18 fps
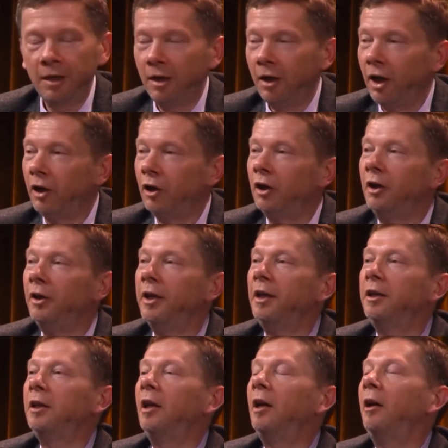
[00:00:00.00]
and
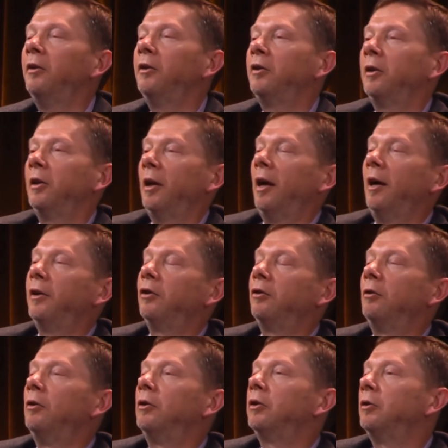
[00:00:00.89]
later I
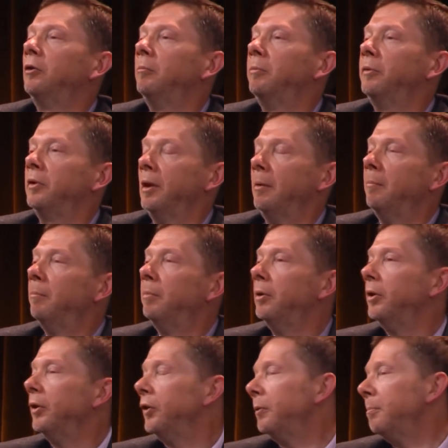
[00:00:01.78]
talked to some
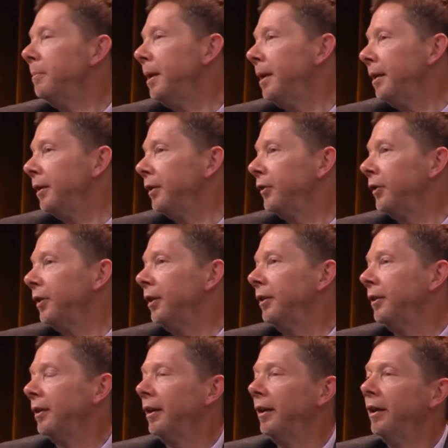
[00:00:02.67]
Buddhist monks
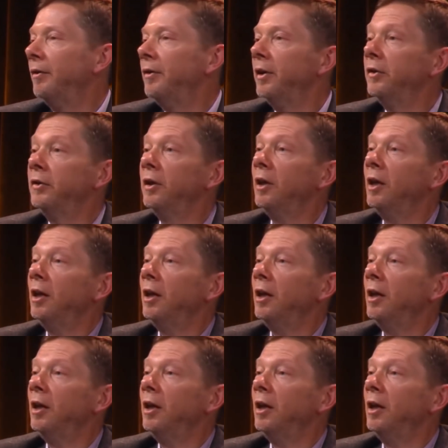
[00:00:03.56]
and others,